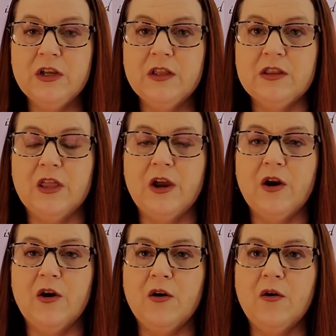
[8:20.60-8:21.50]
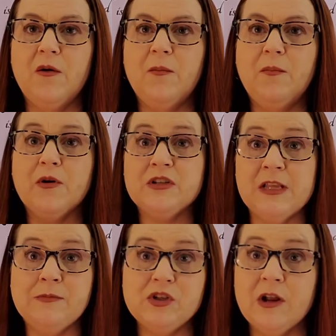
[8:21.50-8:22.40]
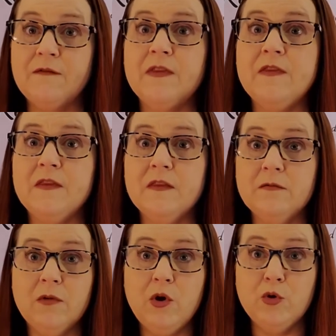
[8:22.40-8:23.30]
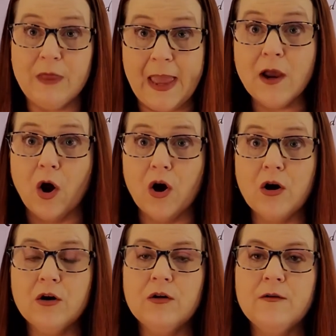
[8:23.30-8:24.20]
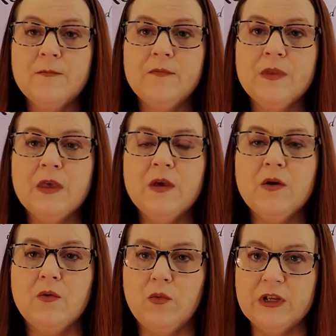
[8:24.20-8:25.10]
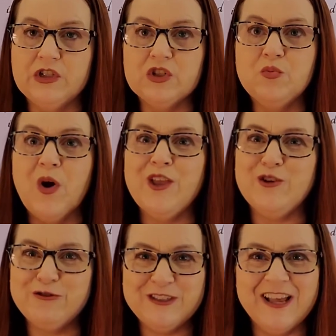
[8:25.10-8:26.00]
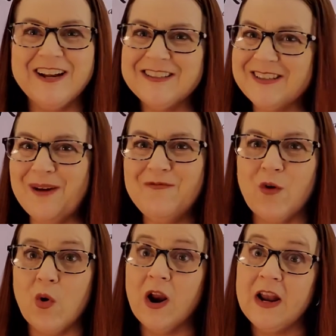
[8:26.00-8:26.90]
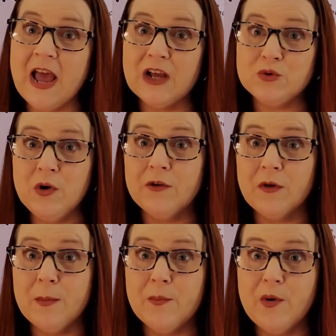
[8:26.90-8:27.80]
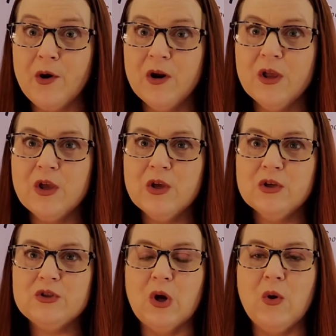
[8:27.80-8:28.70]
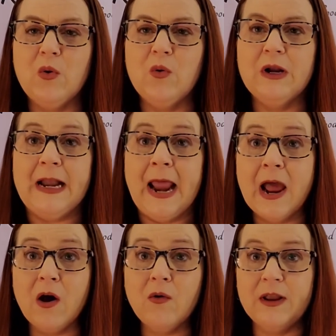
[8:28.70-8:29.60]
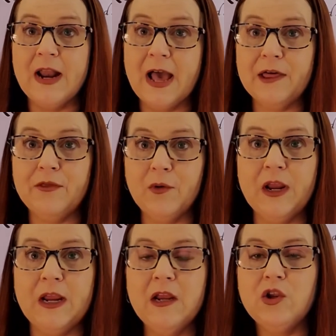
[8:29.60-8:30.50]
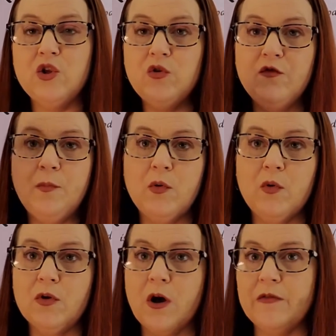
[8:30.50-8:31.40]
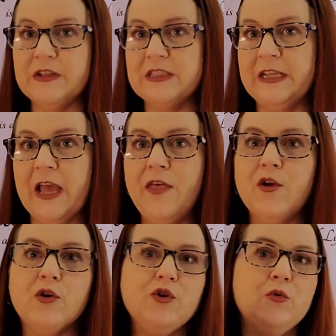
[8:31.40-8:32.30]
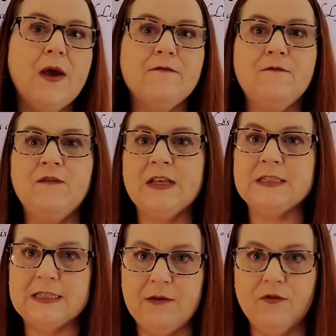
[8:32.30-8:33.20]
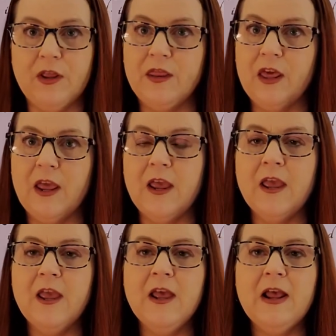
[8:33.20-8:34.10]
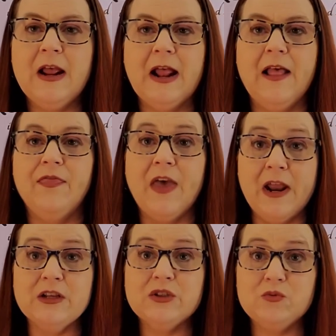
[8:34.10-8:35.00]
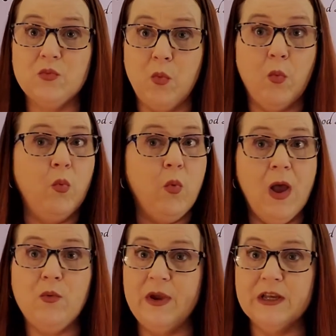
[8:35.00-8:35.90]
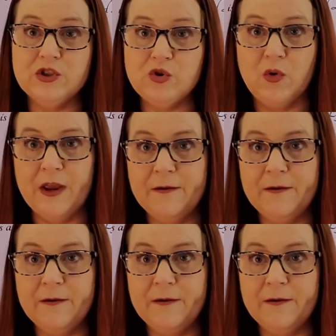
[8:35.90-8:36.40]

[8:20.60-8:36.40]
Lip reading: their perception of who they are, which is what you set us up for in Act 1, remember? So now in Act 3, you've pulled all this together. You have fixed everything, and that is what we enjoy.